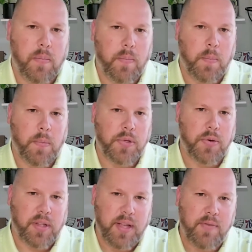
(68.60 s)
So
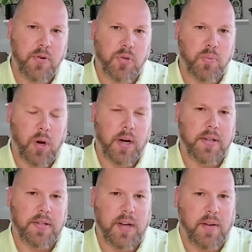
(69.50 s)
Klevu's Product
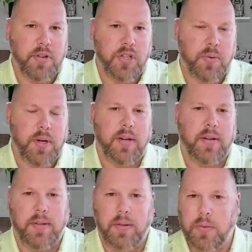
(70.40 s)
Discovery Suite
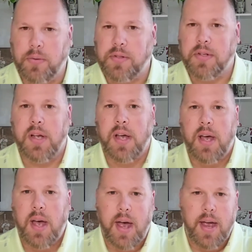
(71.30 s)
includes
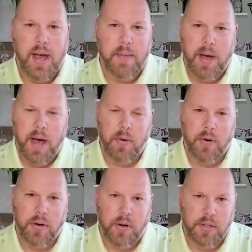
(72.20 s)

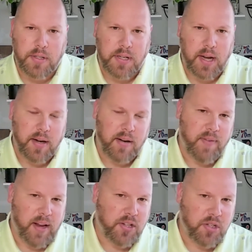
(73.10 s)
AI-powered on-site
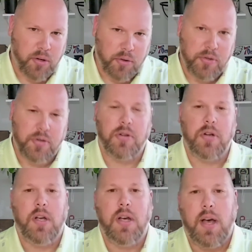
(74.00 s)
advanced search.
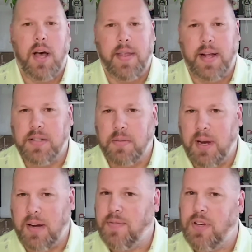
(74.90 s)
That's the
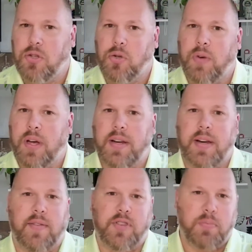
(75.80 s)
main feature, right? You
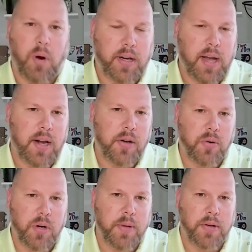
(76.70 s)
have smart
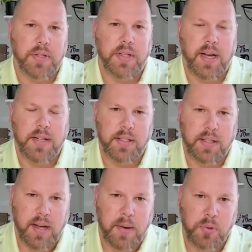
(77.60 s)
category merchandising it
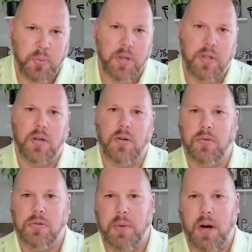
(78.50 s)
comes with. You can do
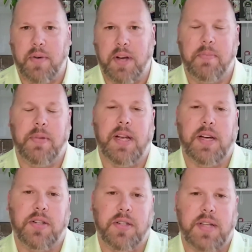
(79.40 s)
smart
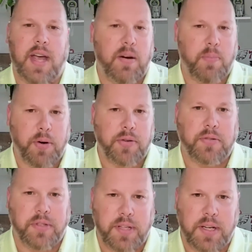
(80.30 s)
recommendations and a
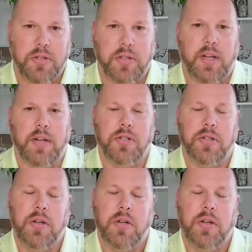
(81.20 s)
personalization engine.